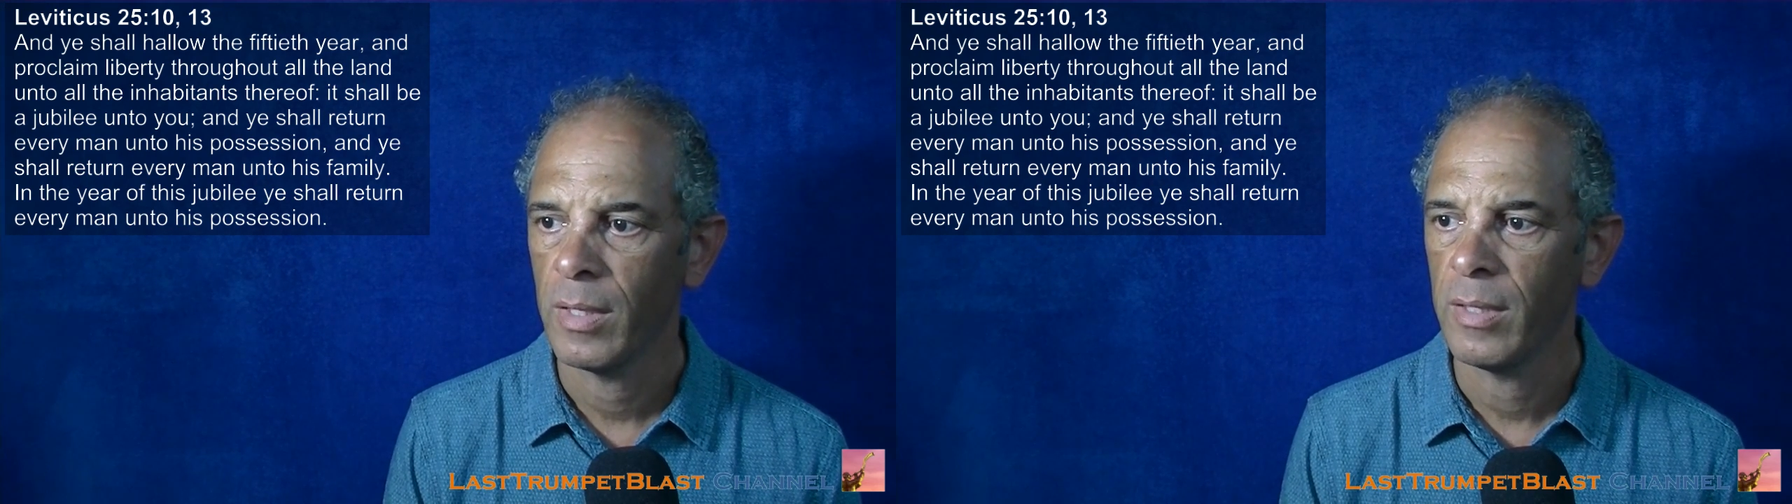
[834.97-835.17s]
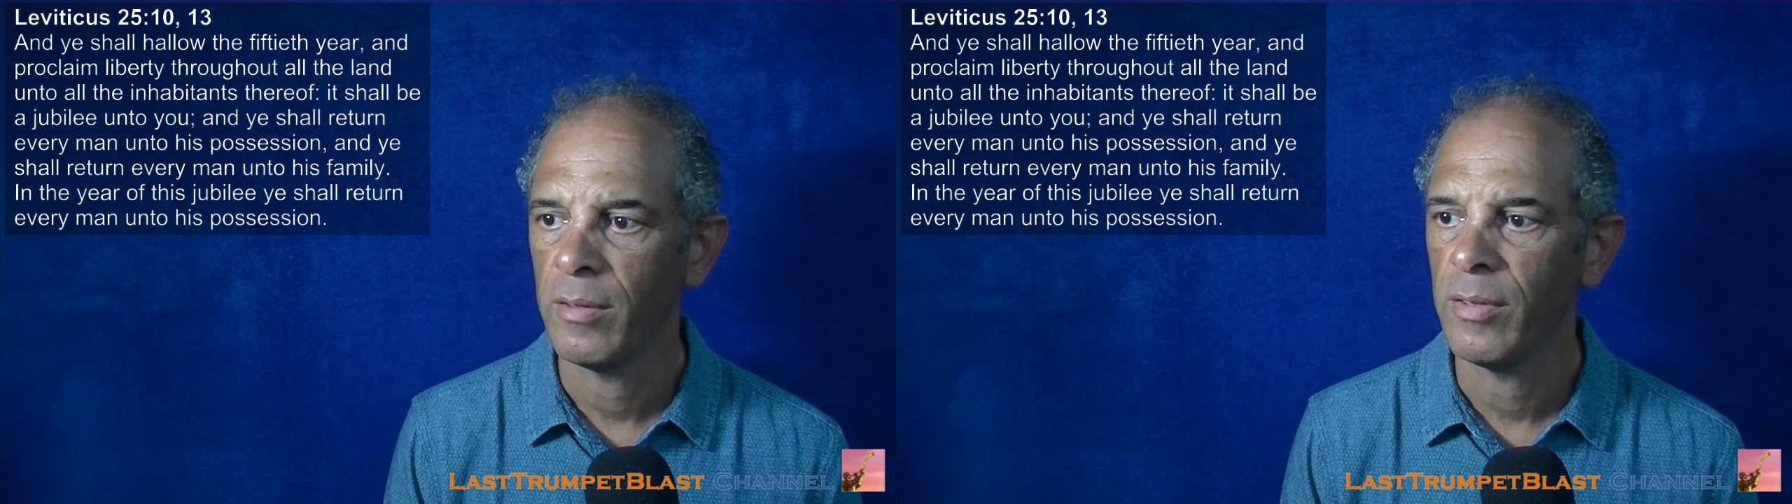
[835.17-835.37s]

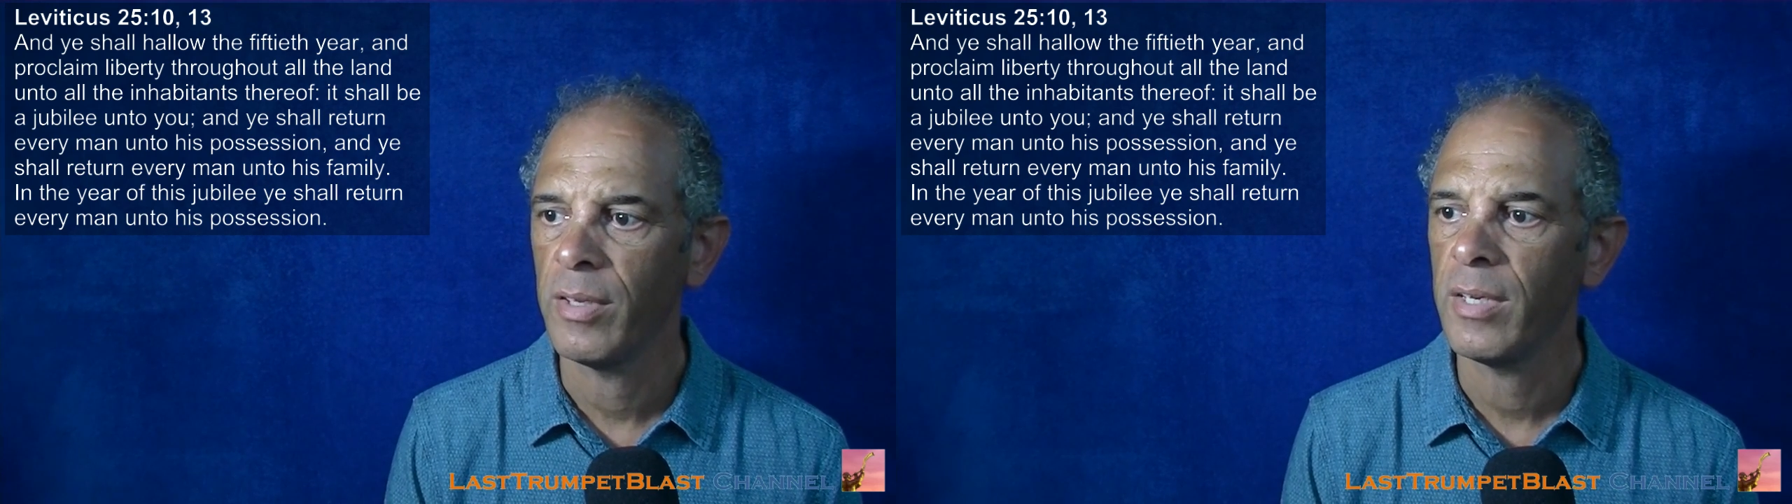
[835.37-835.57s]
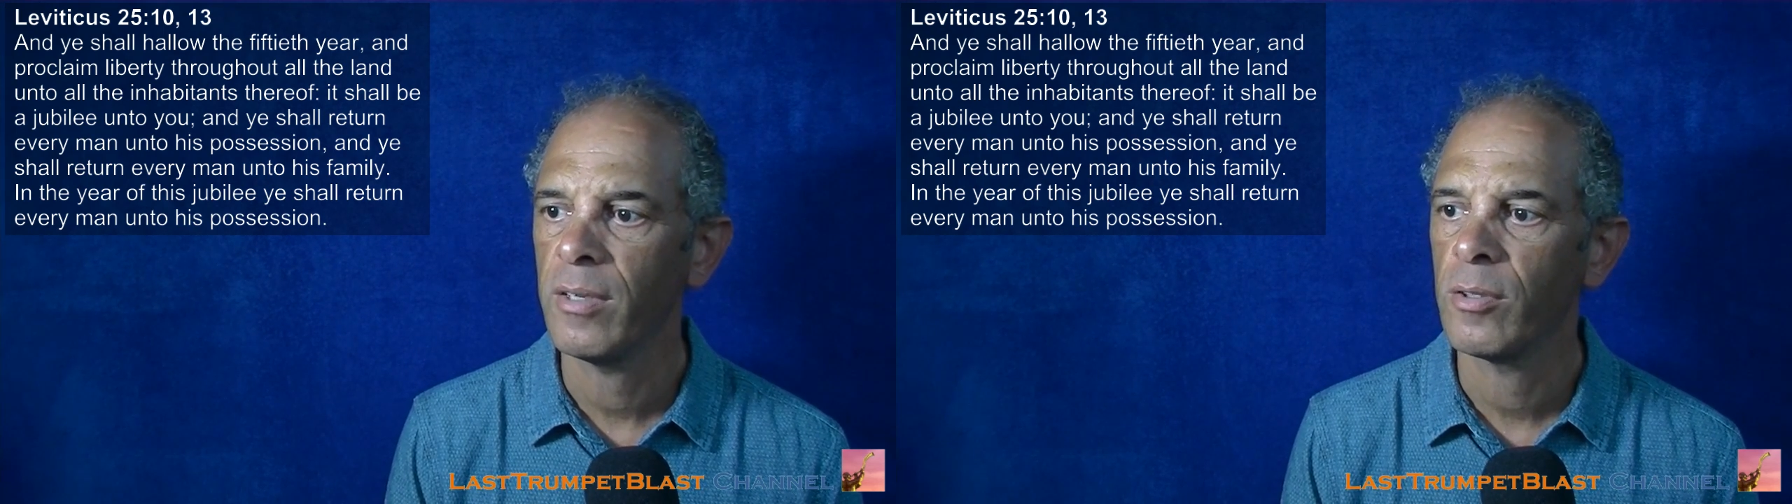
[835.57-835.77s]
In the
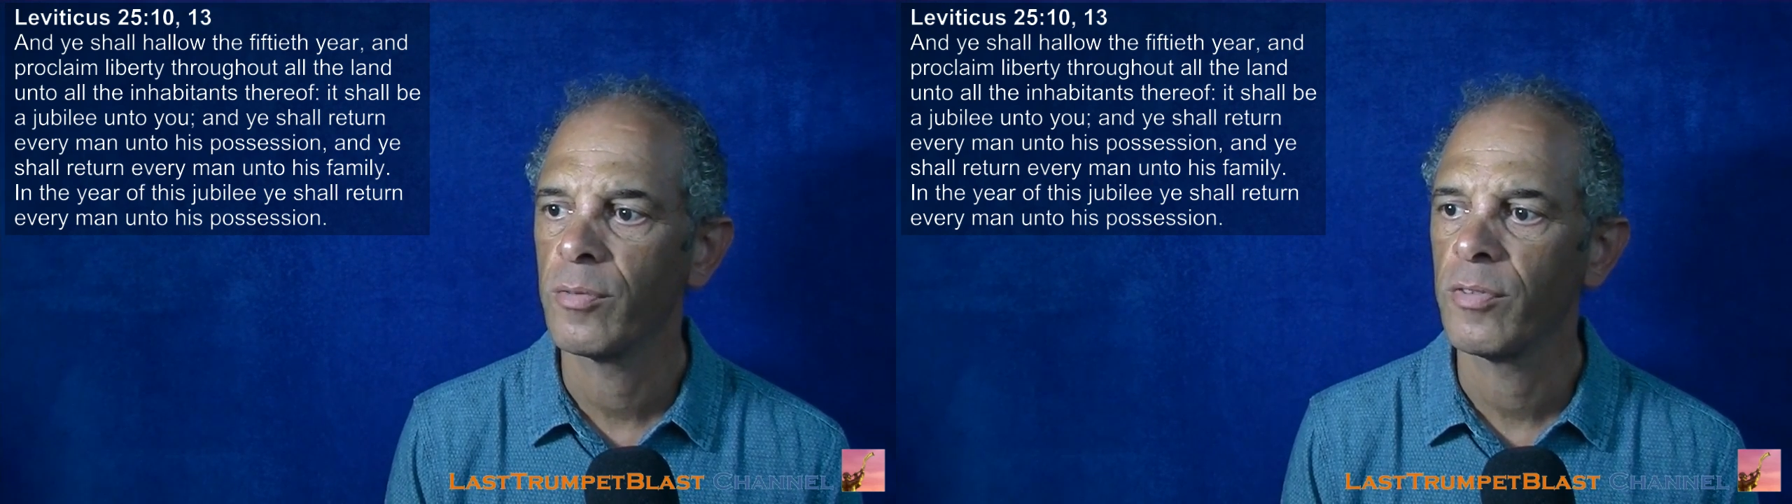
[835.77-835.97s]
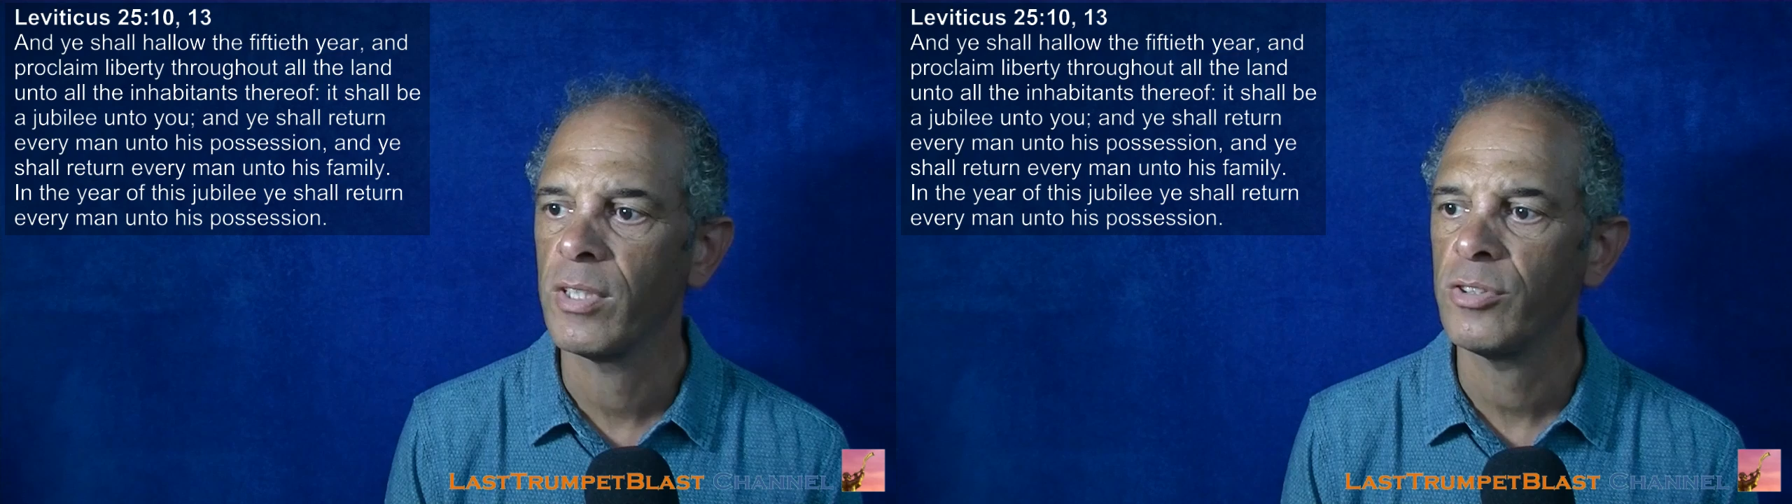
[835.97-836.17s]
year
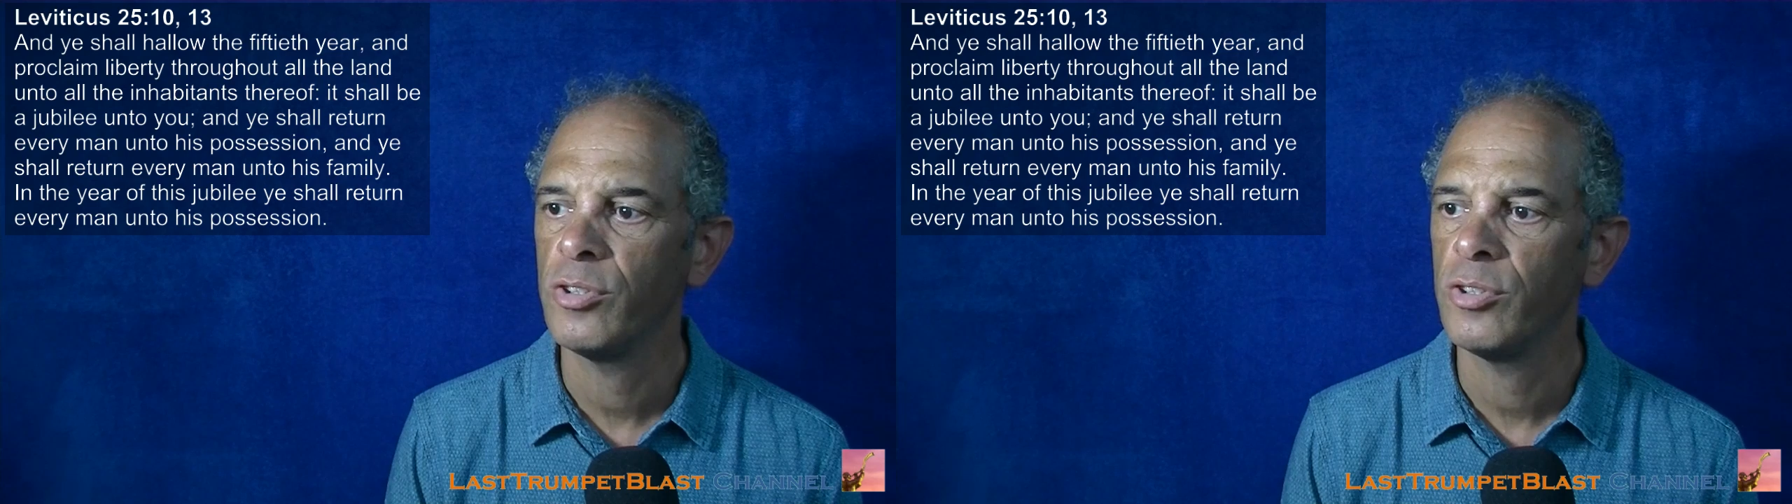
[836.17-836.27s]
of this